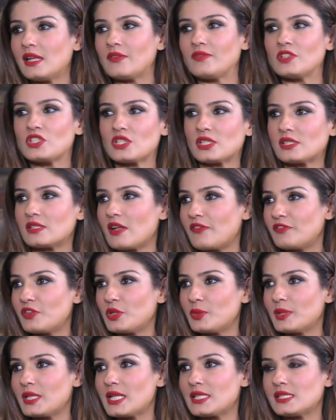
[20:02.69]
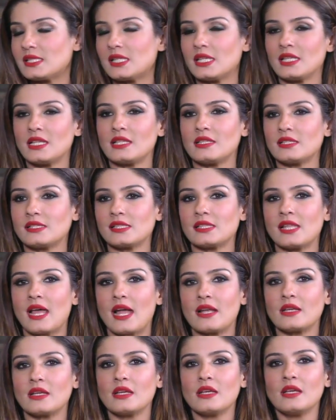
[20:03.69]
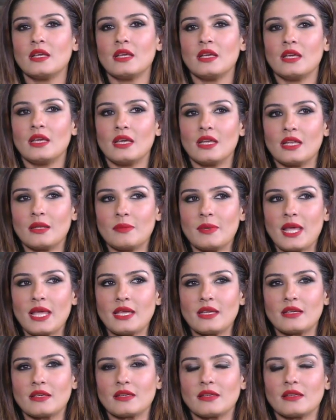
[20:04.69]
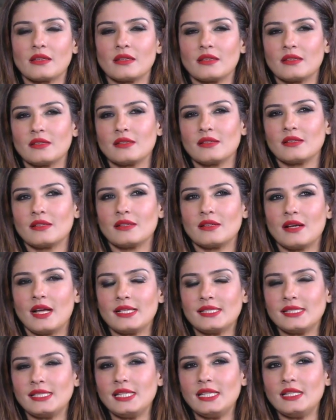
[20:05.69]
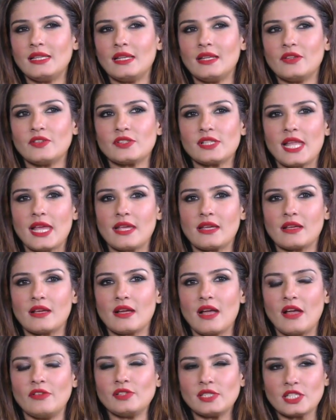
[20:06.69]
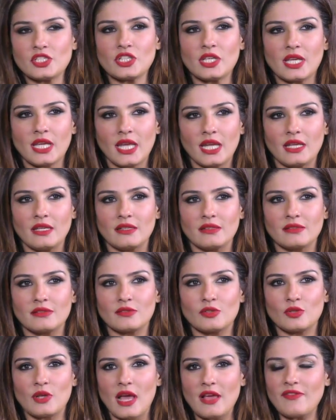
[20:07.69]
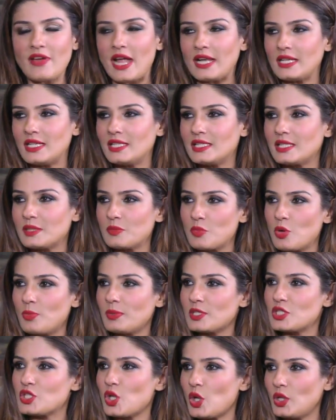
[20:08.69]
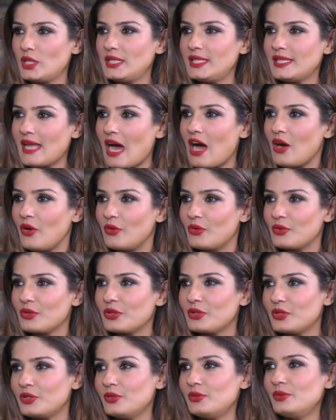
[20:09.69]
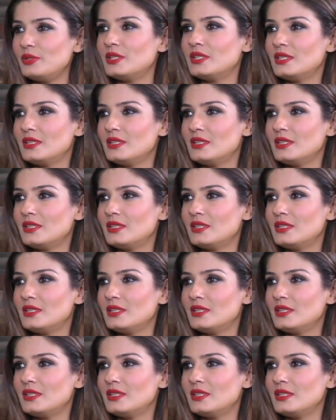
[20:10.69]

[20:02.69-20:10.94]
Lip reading: And we just loved you in that scene. Yeah. And this and that. And I'm like, I see it and I was like, I was such a kid. Could I have handled it more maturely now, you know?